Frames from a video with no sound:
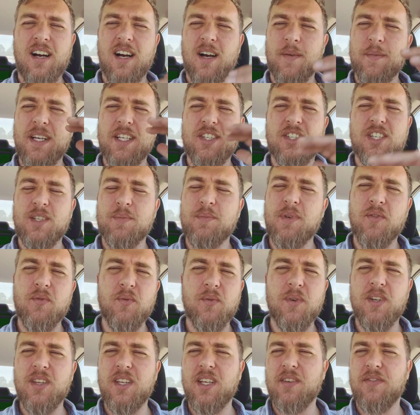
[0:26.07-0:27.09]
It's just been
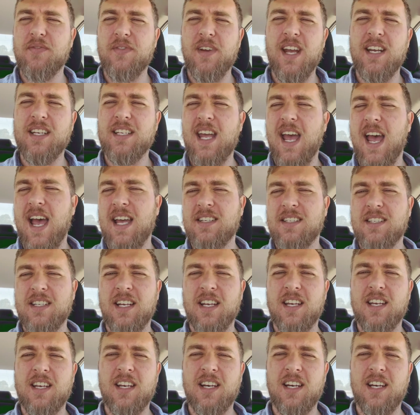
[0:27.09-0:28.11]
really a
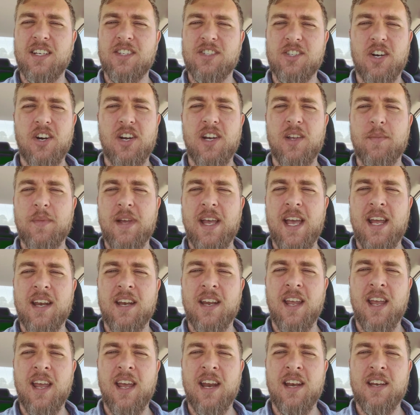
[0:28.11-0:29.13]
fantastic journey,
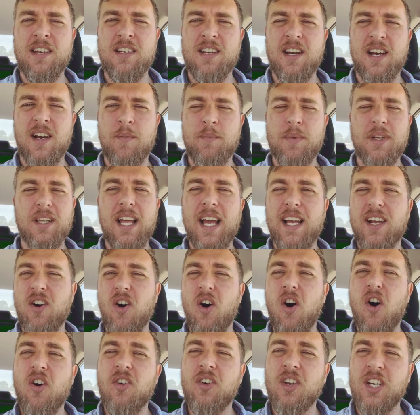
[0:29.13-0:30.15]
man. And but like
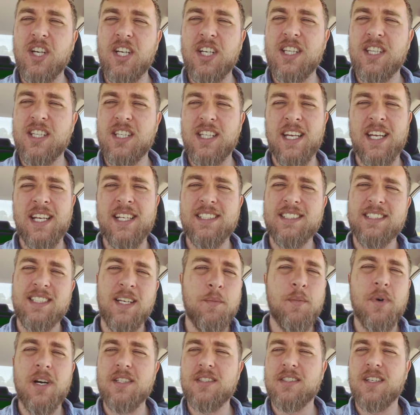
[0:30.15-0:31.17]
all good things, they
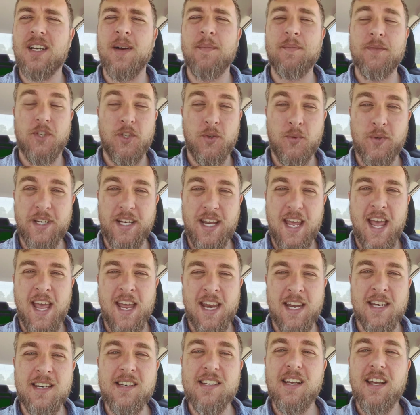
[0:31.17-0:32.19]
must come to an
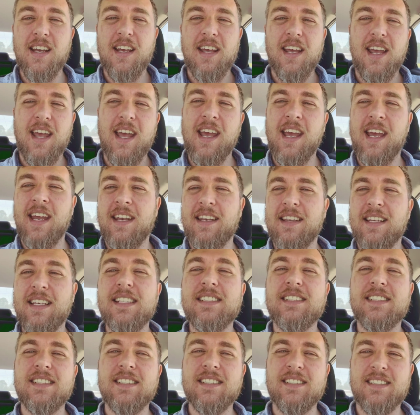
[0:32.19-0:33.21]
end. And
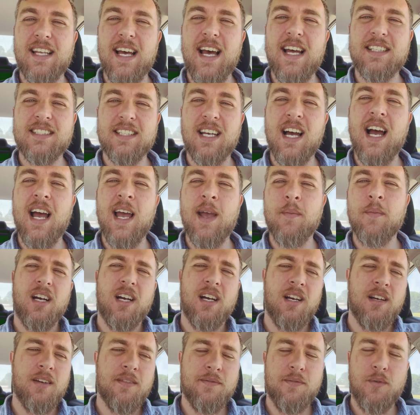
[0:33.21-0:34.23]
this is that
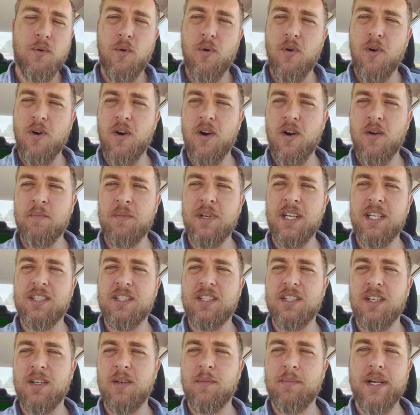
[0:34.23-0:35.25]
time for me
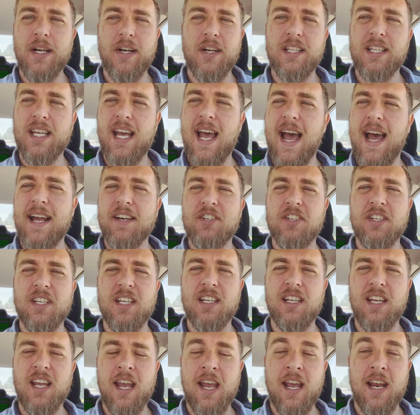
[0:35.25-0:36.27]
to bury the
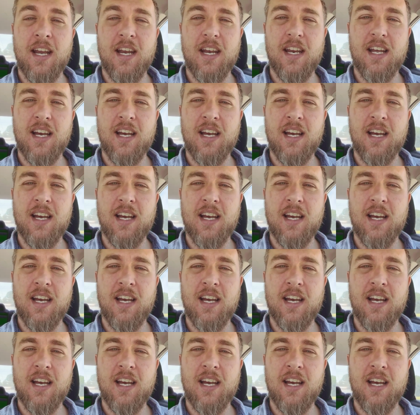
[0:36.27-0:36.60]
hatchet and,